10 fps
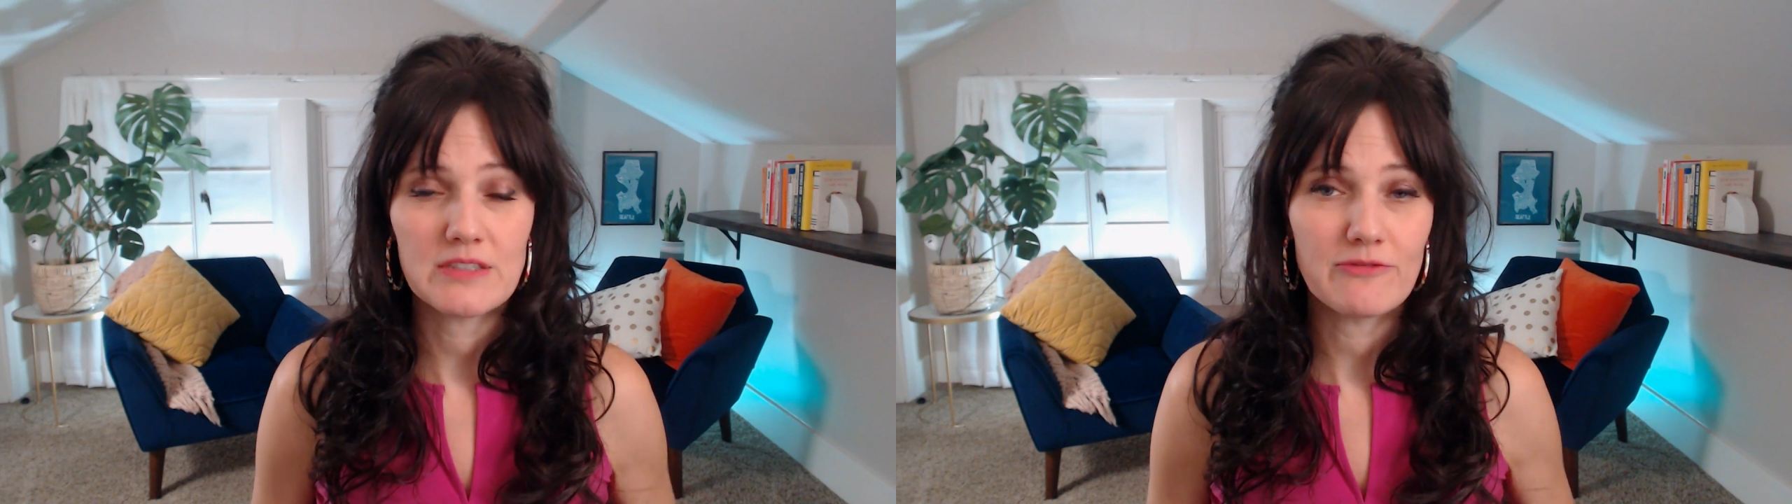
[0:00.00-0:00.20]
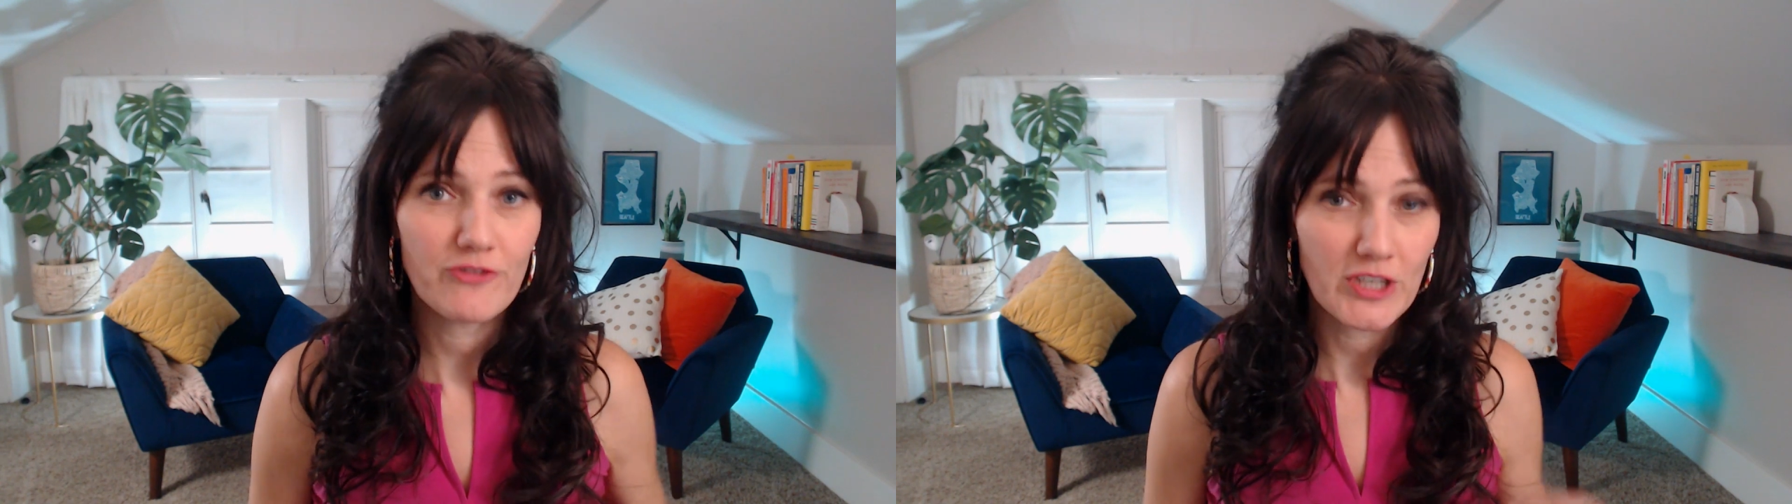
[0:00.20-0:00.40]

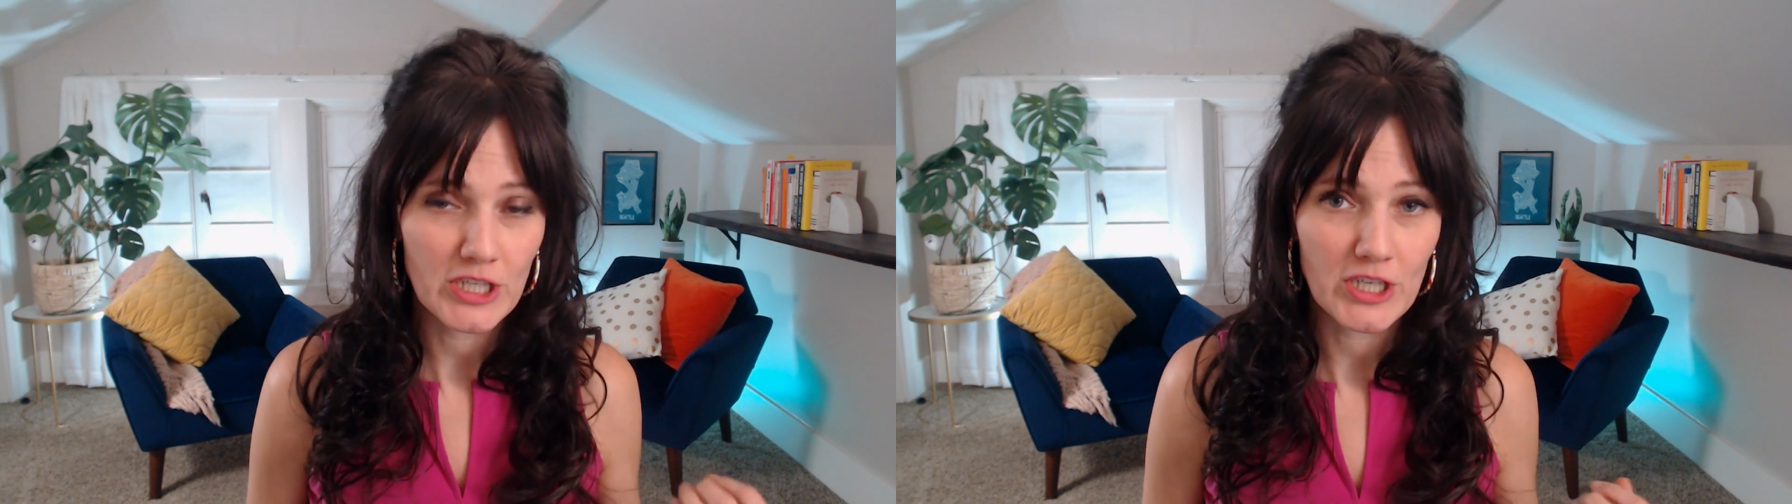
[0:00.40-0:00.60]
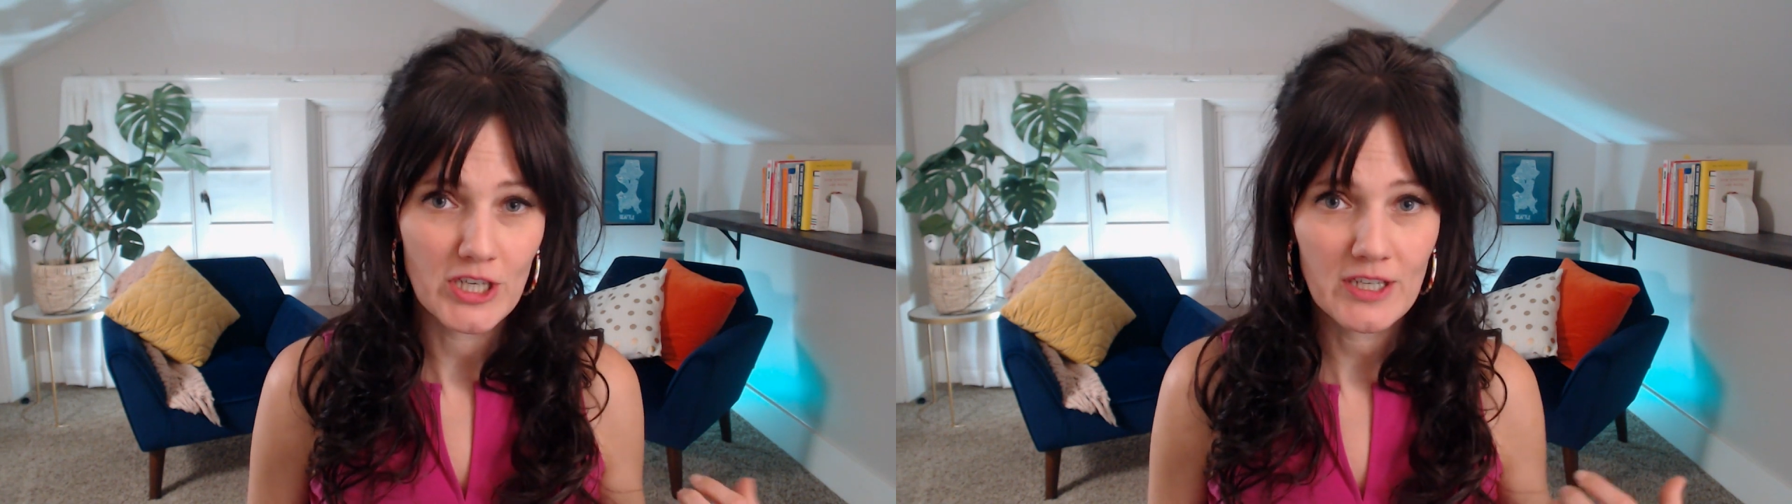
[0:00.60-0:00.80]

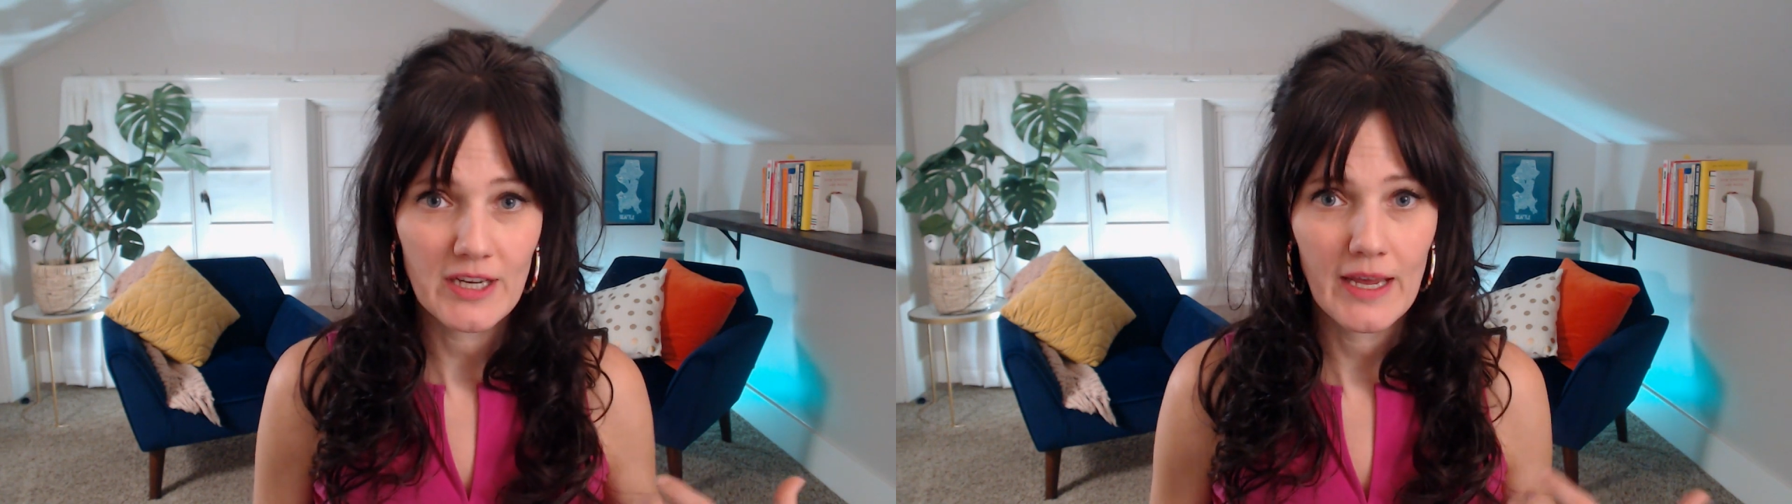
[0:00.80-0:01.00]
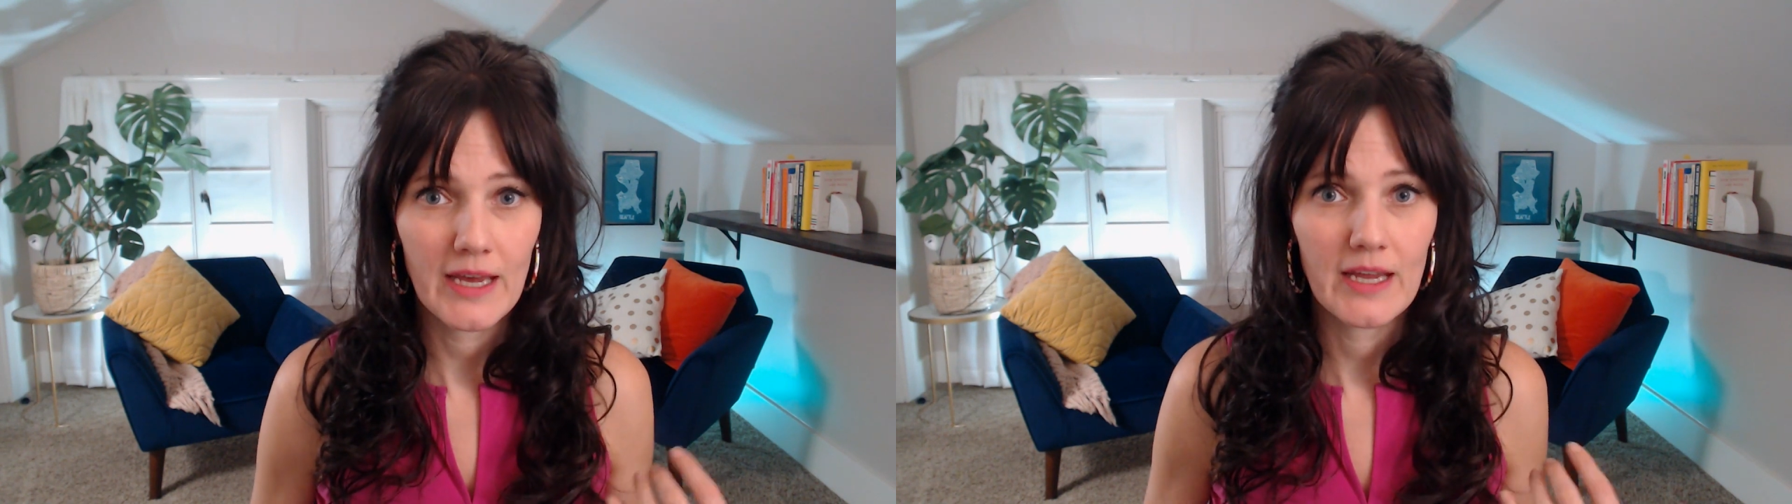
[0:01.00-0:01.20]
fear
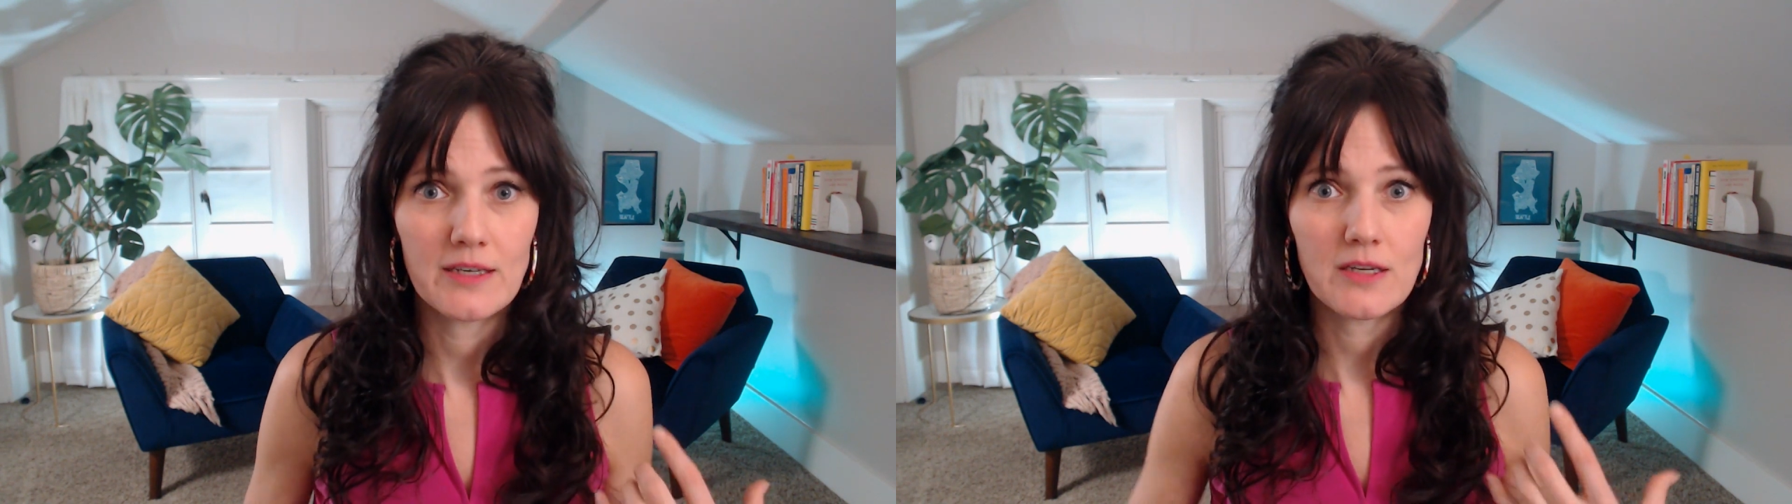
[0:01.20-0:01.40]
and,